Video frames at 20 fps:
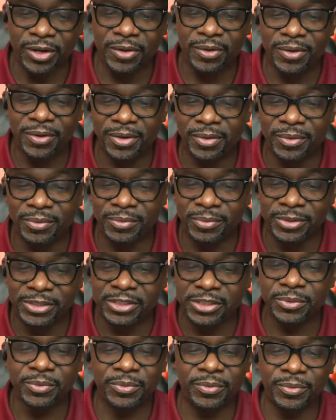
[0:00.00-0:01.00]
you know, we
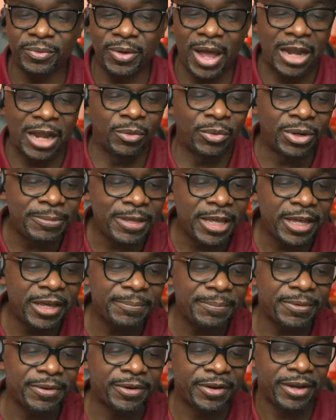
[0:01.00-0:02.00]
should. I don't want to be a
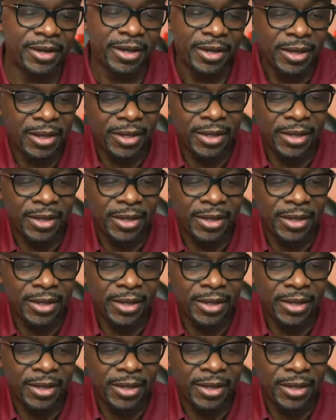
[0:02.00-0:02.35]
hypocrite.